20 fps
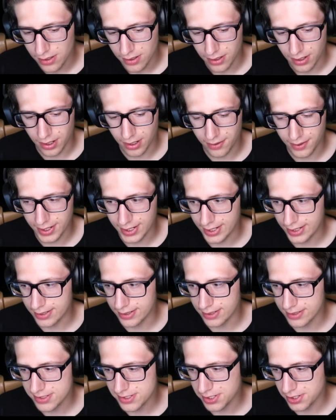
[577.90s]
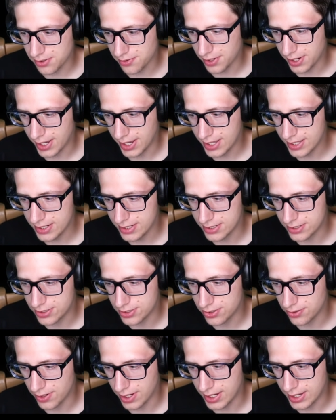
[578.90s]
Alright, let's go ahead and
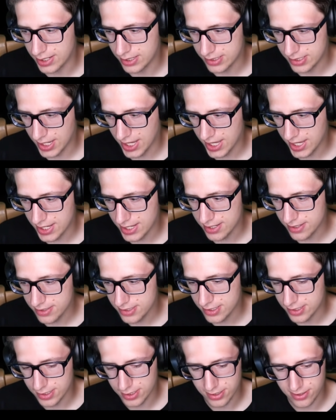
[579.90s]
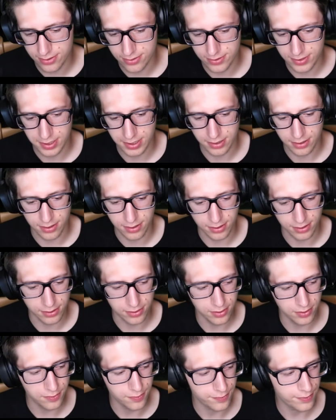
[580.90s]
do a test using our
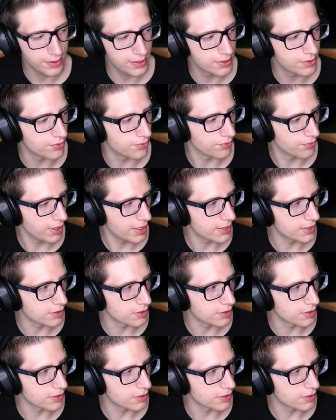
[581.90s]
good friend Red